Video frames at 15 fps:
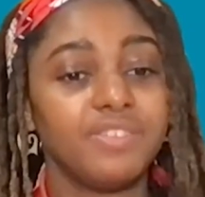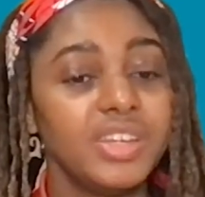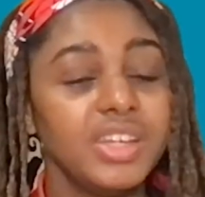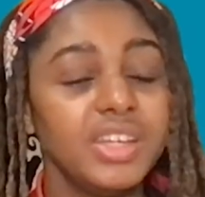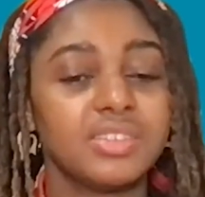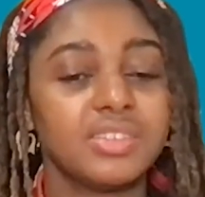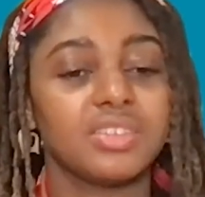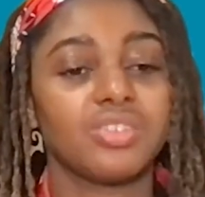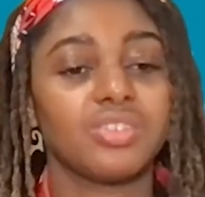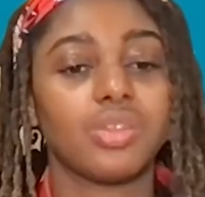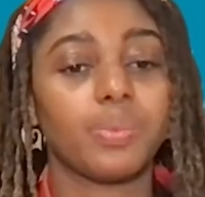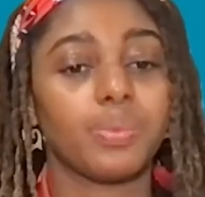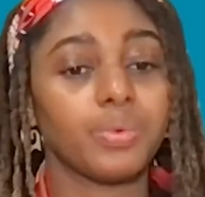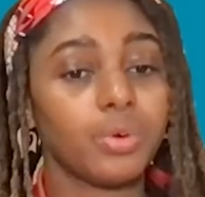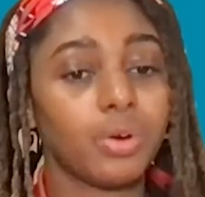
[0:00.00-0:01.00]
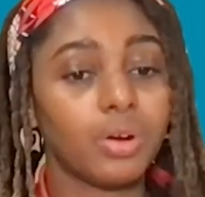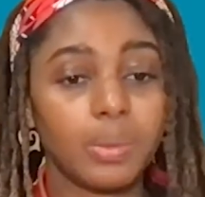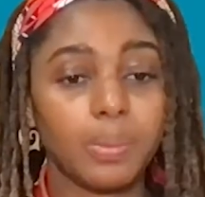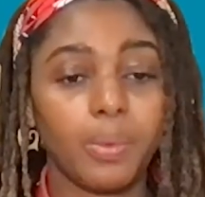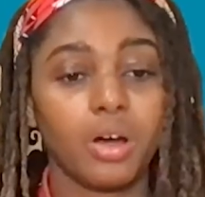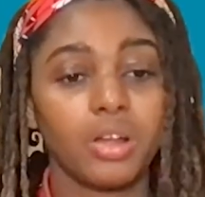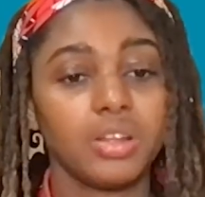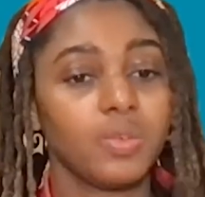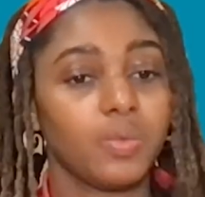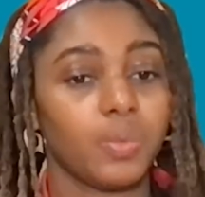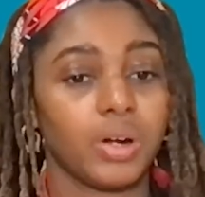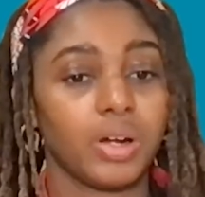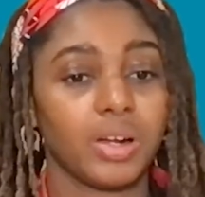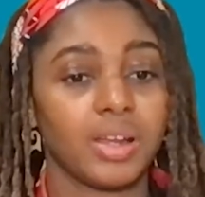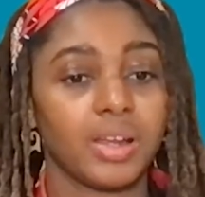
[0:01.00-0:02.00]
feeds into the broader body of
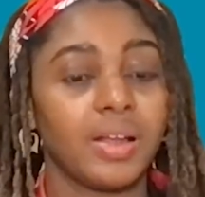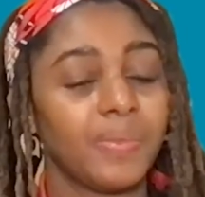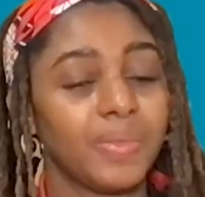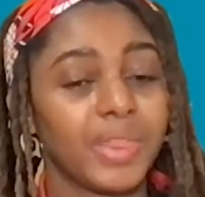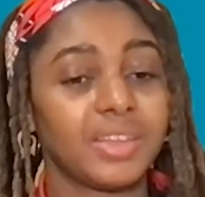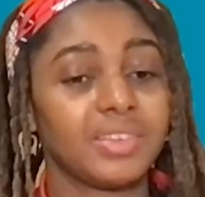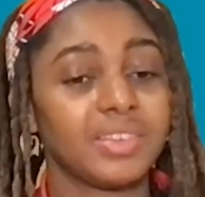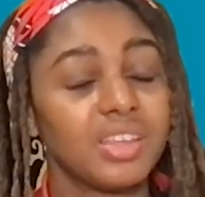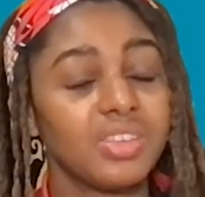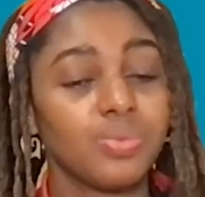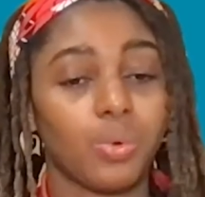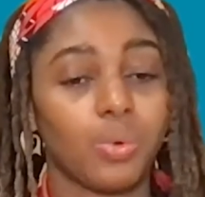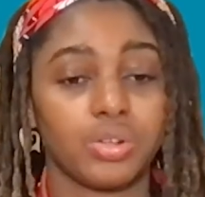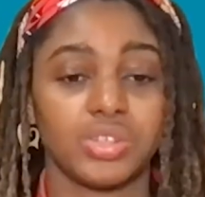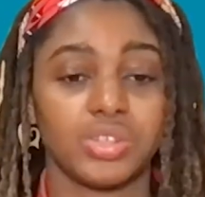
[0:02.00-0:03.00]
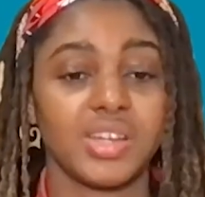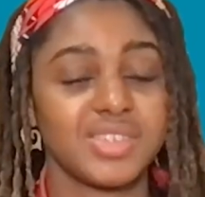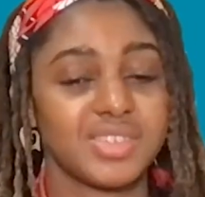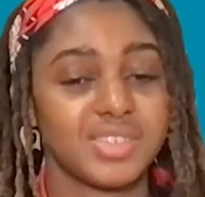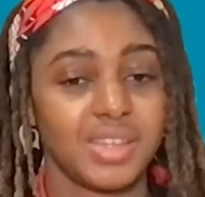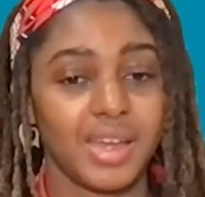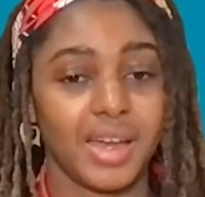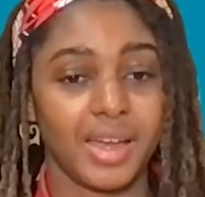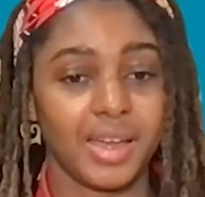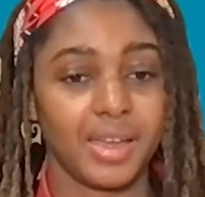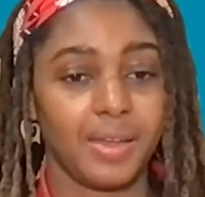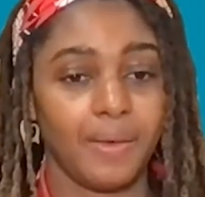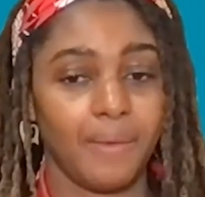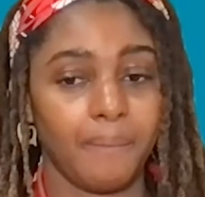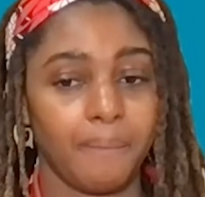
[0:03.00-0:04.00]
work that is Water HCI.